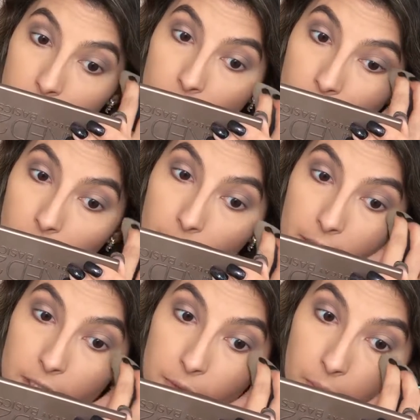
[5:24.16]
Taking my
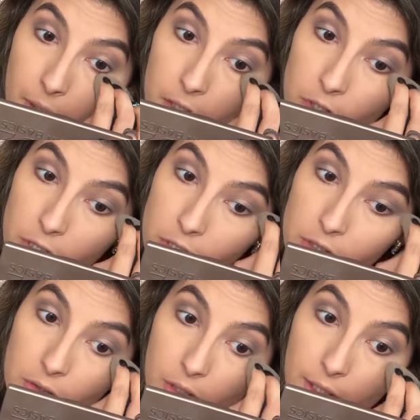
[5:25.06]
sponge just
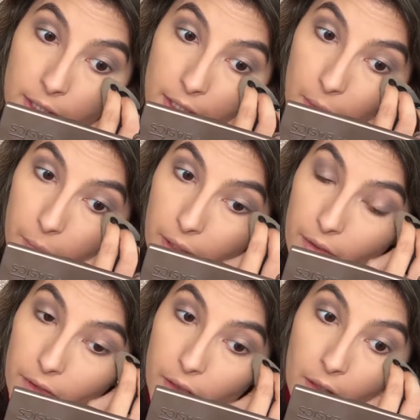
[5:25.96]
to clean up
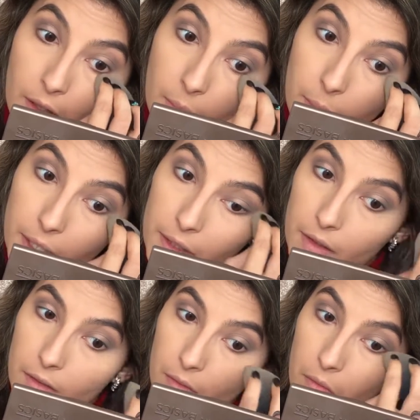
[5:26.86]
everything a bit.